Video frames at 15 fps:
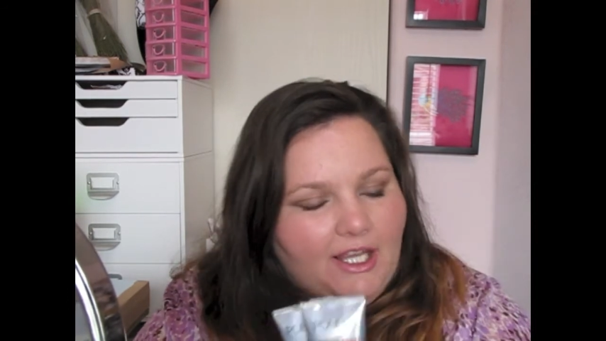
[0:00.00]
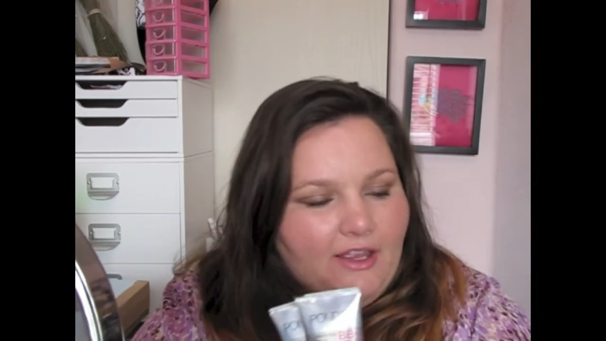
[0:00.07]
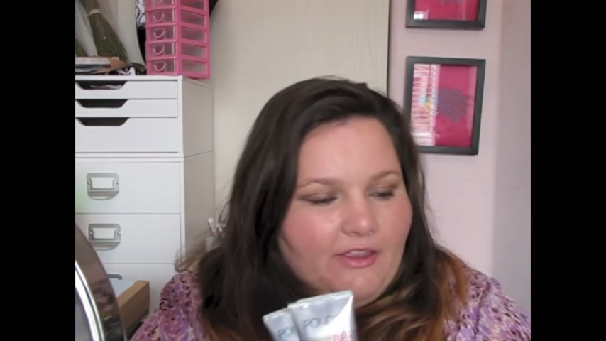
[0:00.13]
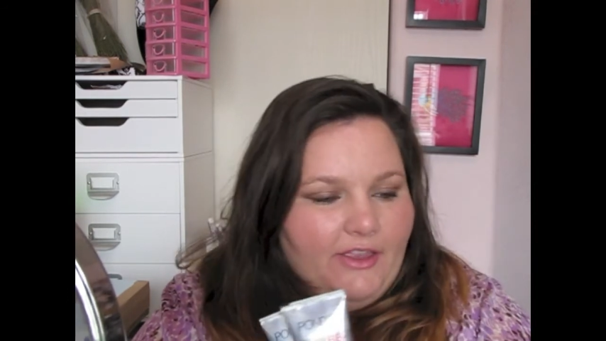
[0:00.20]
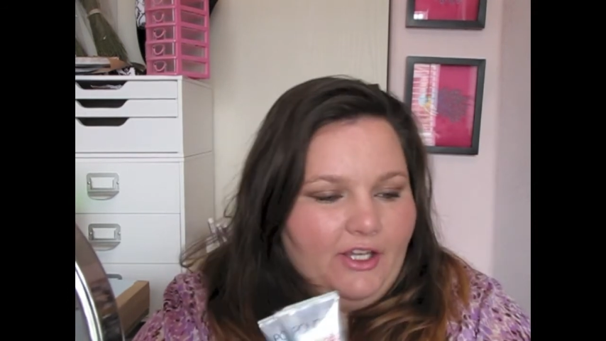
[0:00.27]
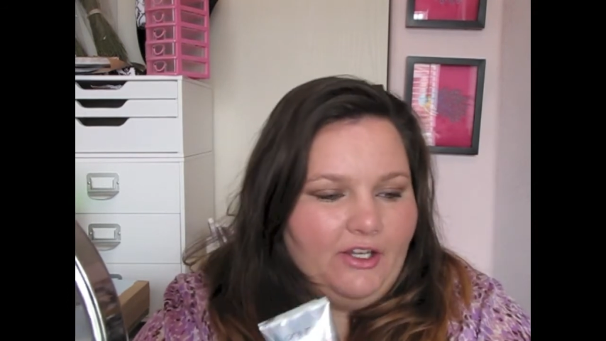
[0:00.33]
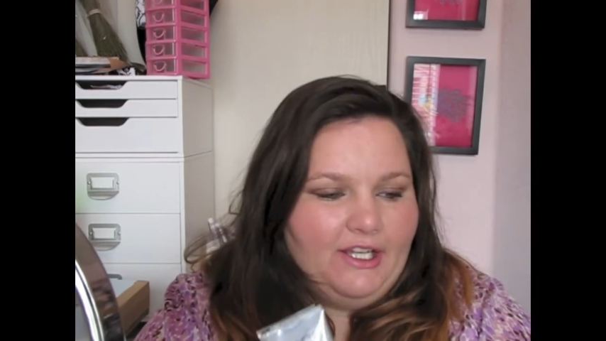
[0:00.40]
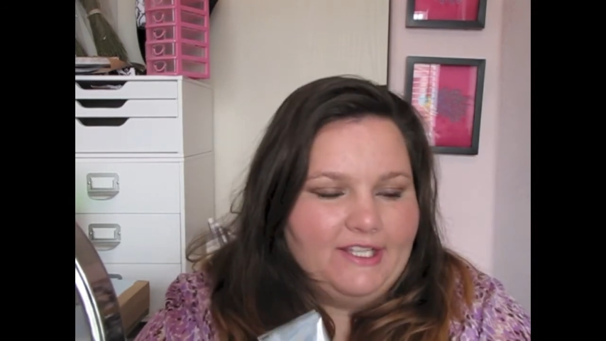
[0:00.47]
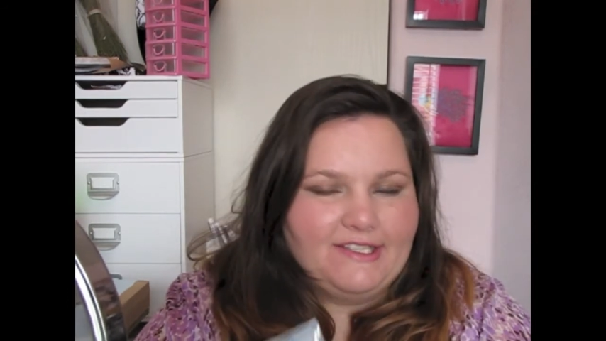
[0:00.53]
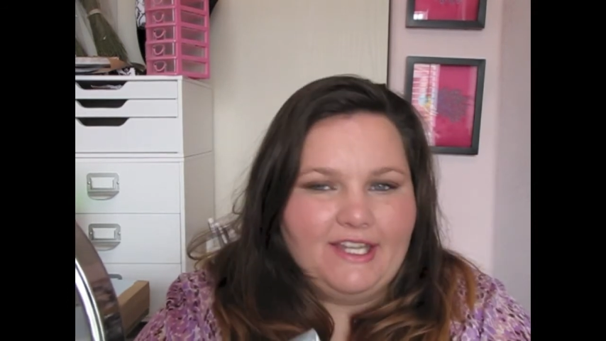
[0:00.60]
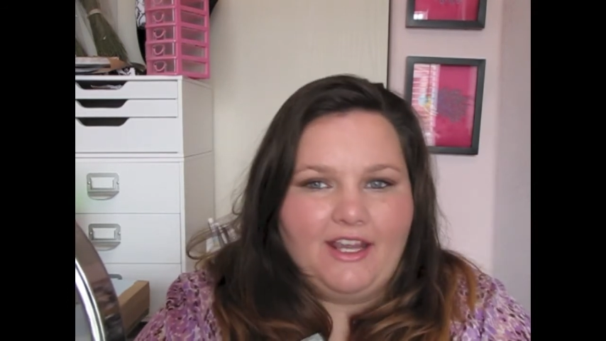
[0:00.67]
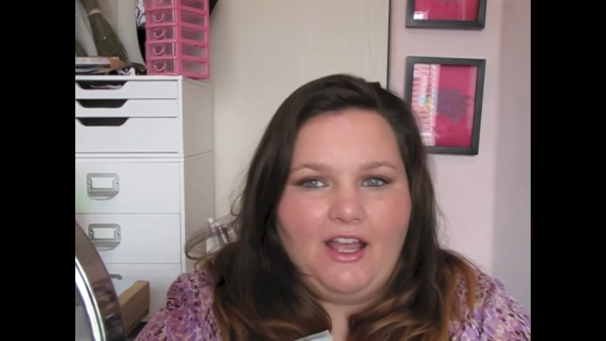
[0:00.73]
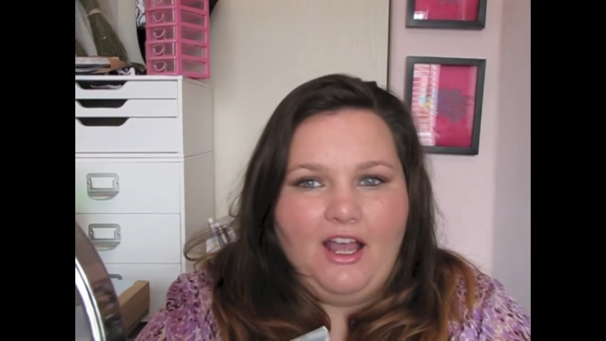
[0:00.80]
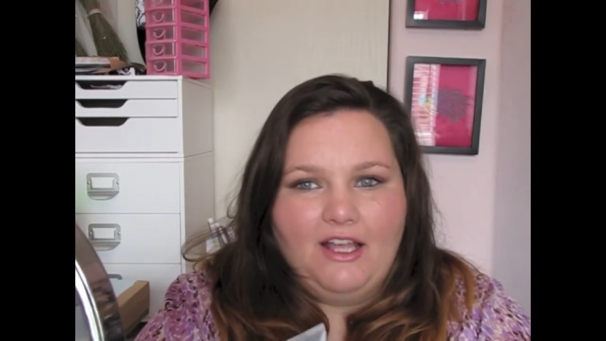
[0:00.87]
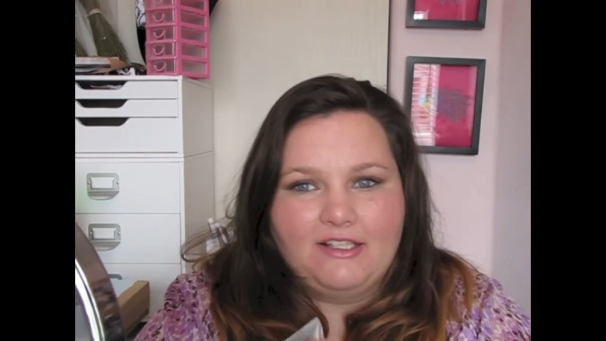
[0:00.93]
there is a
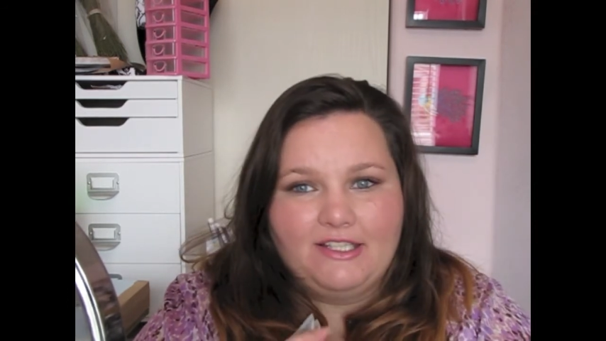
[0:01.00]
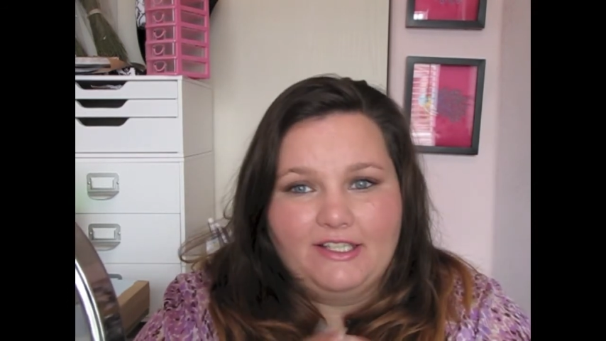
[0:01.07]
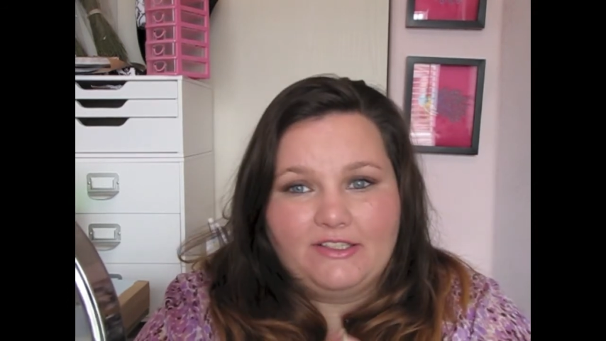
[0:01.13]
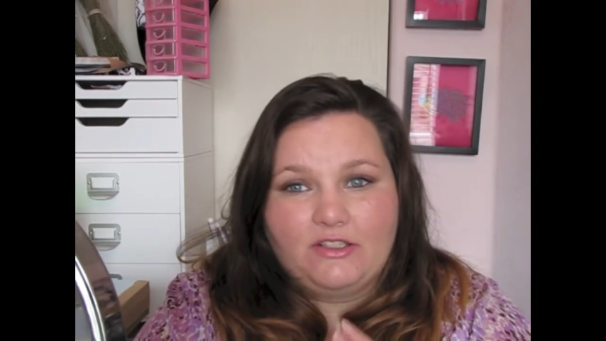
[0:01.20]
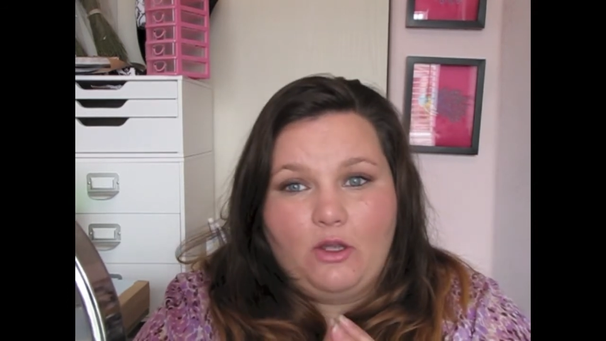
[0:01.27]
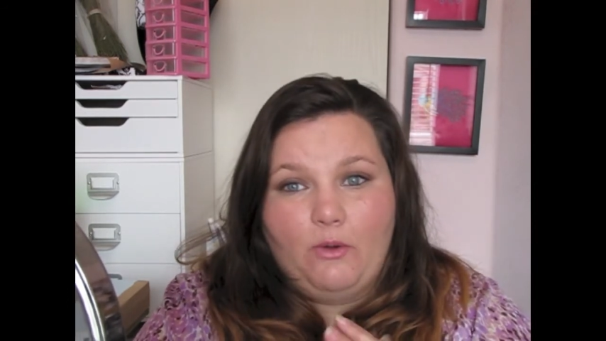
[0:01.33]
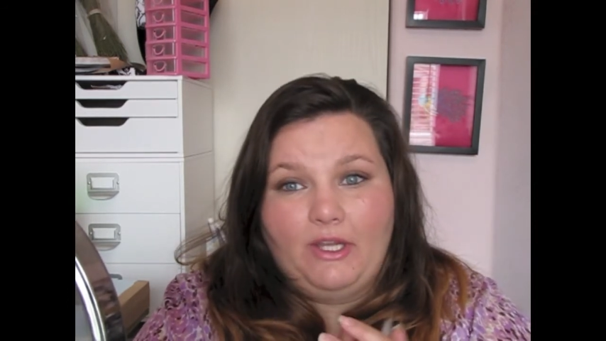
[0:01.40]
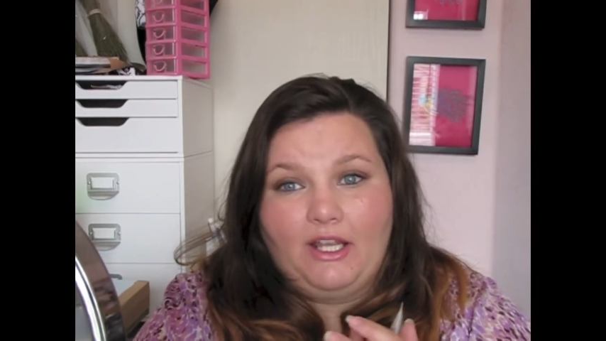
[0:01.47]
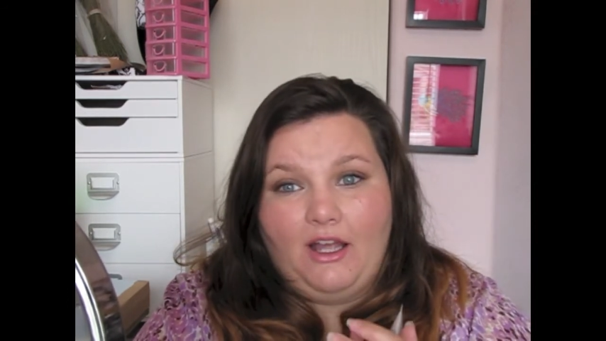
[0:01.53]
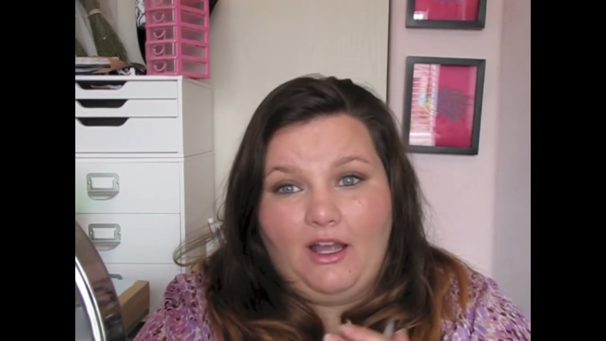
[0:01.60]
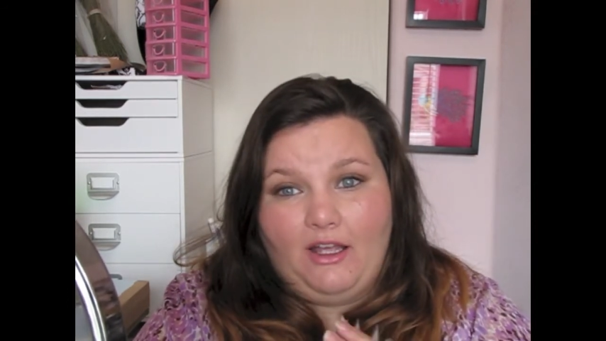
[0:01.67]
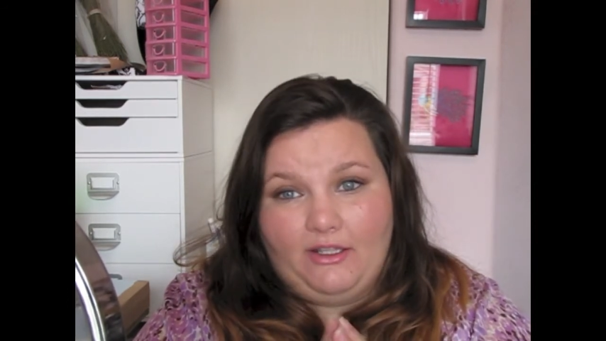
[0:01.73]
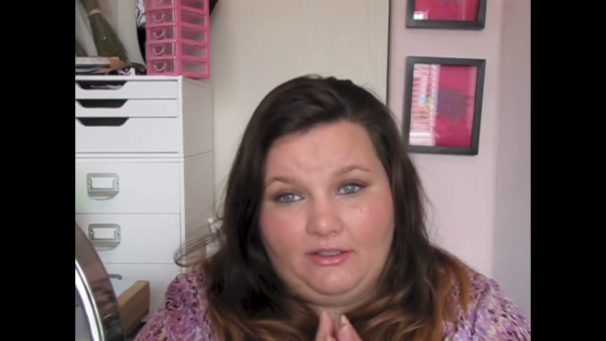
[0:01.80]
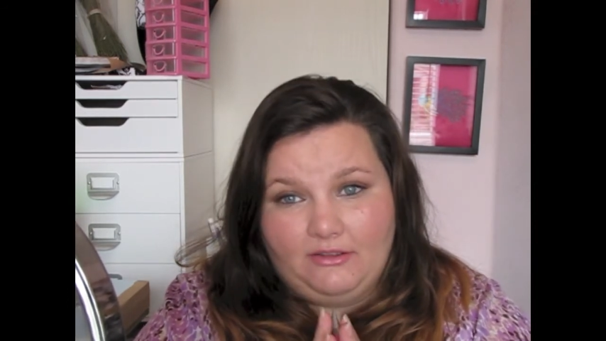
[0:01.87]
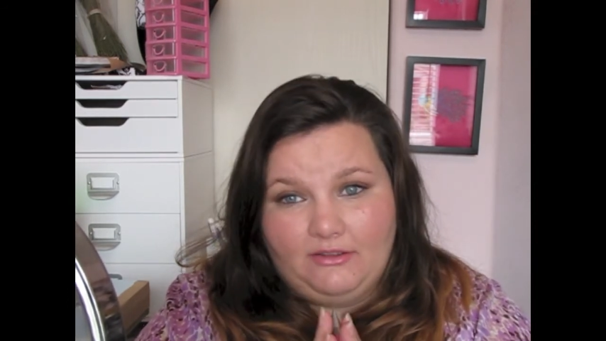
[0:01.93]
contest going
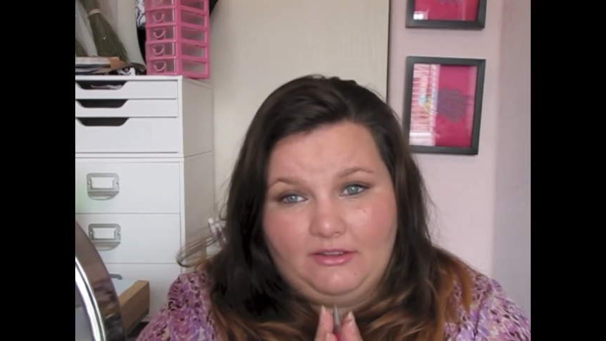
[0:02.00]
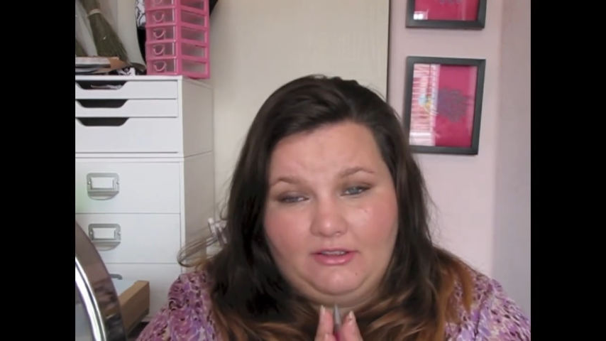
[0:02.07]
on.